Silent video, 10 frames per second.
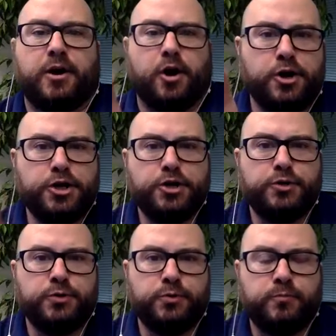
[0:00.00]
Are
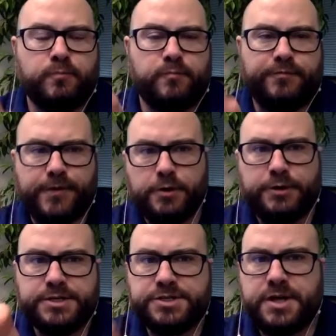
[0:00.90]
you
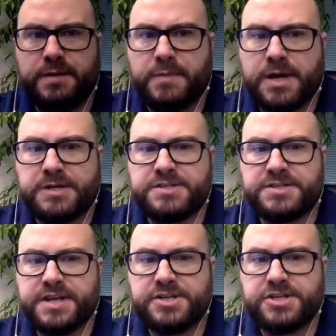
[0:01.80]
focused on
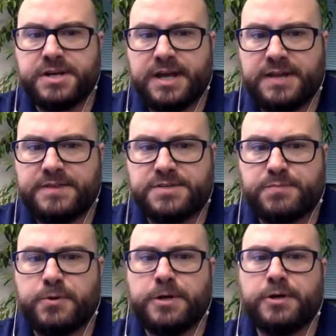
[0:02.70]
monetization at this
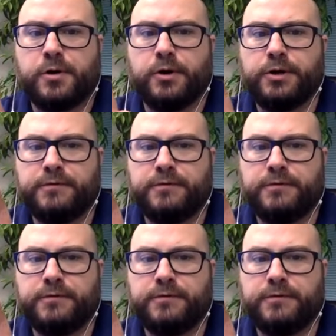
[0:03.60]
point, or are you